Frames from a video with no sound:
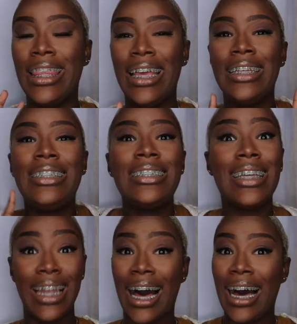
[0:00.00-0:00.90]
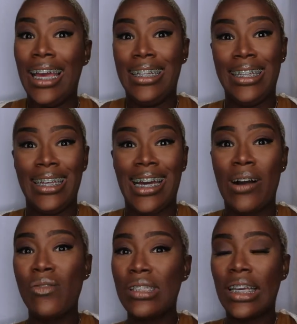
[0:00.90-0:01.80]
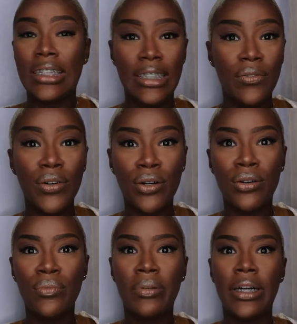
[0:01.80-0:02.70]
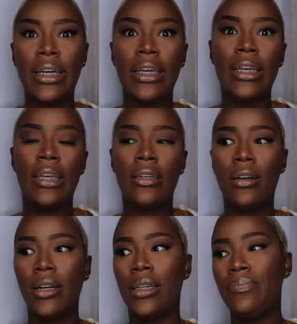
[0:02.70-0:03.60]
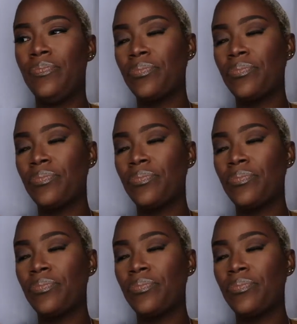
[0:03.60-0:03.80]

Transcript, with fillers: It's just a lot. I won't say difficult, but okay.